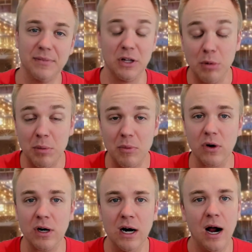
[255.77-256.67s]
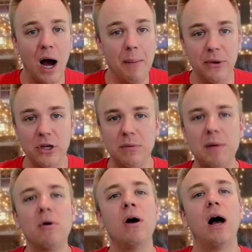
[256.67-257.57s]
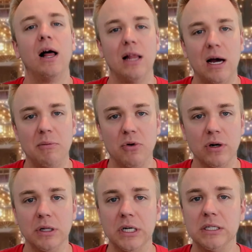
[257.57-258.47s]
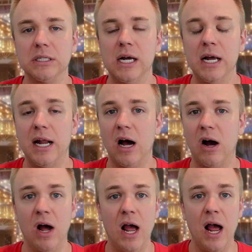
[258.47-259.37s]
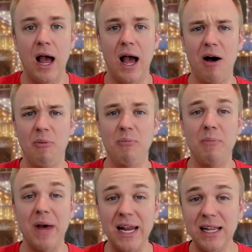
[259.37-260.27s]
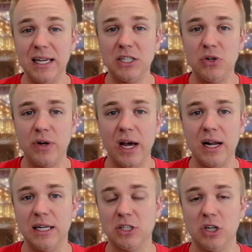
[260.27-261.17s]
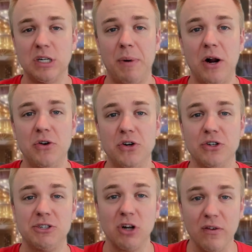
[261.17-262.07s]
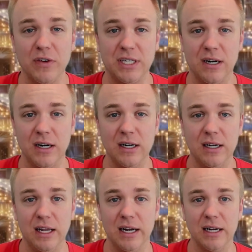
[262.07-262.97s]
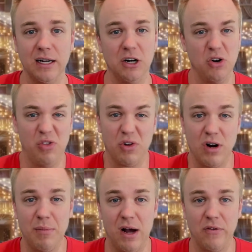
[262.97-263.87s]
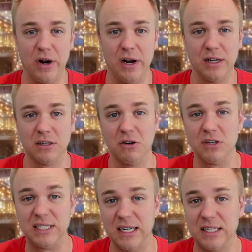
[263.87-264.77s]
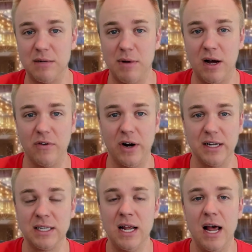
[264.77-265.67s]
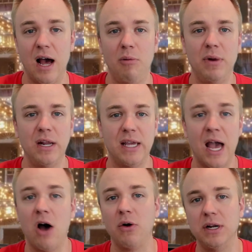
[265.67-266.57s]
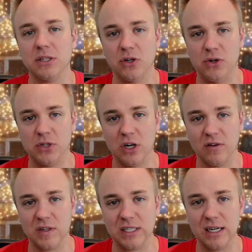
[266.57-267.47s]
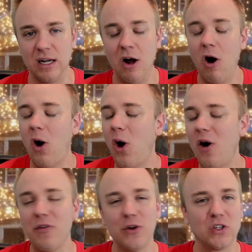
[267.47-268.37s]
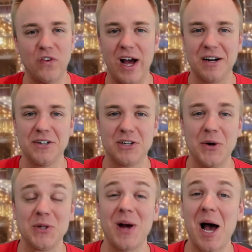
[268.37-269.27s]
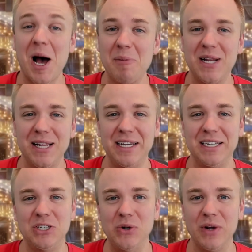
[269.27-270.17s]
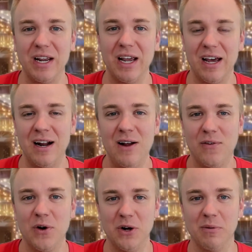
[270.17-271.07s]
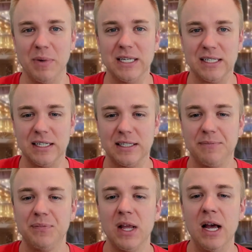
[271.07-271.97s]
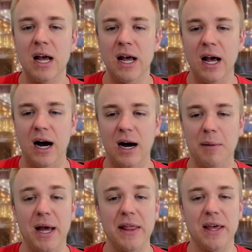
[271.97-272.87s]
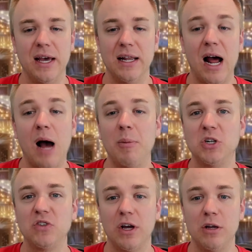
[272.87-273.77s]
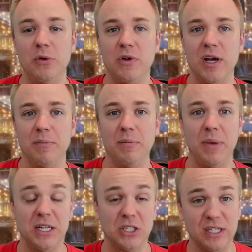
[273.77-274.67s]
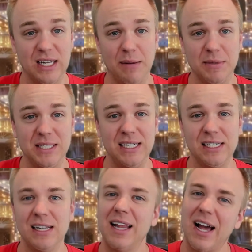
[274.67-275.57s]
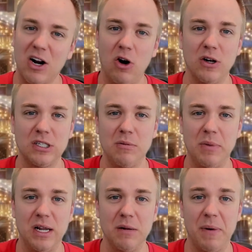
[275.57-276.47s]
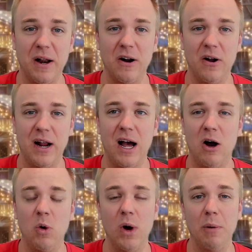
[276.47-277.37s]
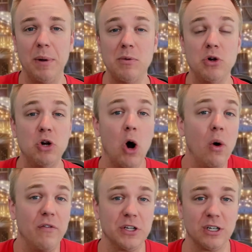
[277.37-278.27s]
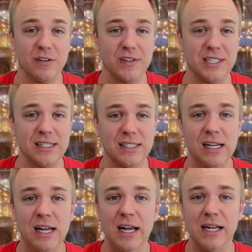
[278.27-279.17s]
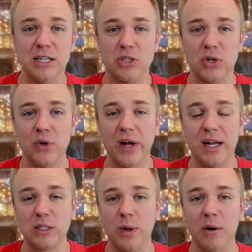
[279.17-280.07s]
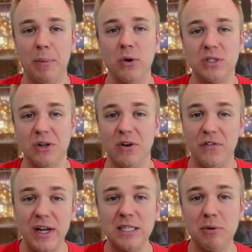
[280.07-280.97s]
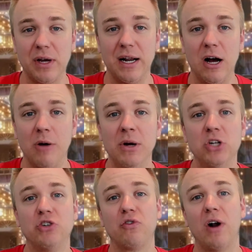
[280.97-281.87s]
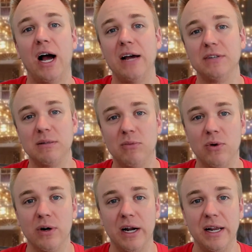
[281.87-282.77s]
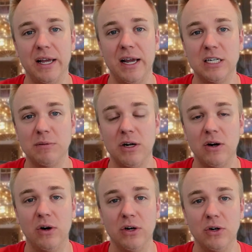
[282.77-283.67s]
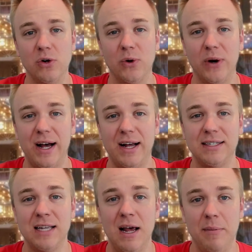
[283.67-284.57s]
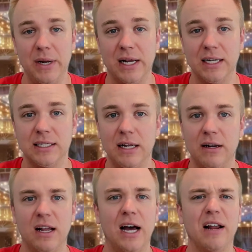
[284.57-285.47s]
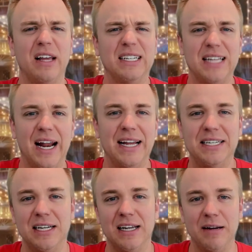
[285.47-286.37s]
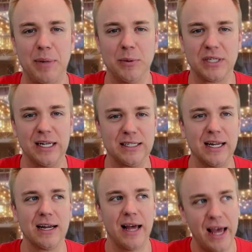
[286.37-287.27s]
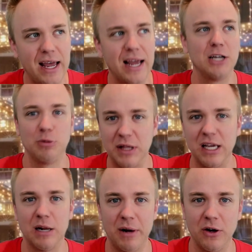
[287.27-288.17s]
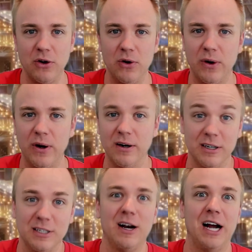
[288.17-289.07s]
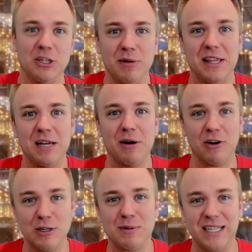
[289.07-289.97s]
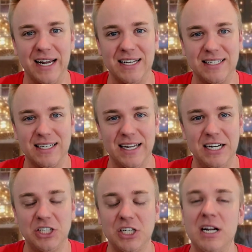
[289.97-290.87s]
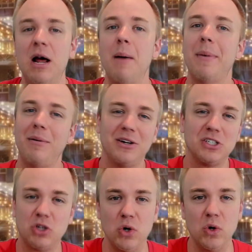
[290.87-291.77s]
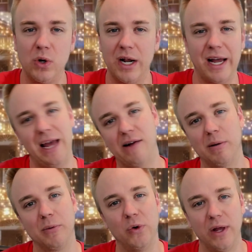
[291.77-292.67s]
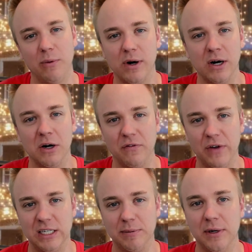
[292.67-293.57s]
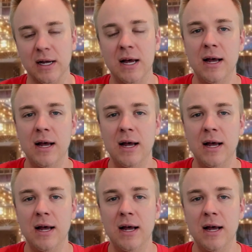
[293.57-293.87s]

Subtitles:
a little bit more. 1 million people, a lot more leads. Now, how many leads you get is going to depend on your service area. Like, are you a 30-mile radius? Are you a 60-mile radius? How many counties are you servicing? All of those factors go into how many leads you can get for your business. And then how much volume you get based on the time of season, that can also be dependent on how well people know of the services. And so that's where posting on Facebook can help drive some more engagement on Google Ads, because it kind of gets that idea in people's heads like, hey, I should be thinking about Google, or I should be thinking about Christmas light installation. Maybe I'll just Google it. I can't remember who they were on Facebook.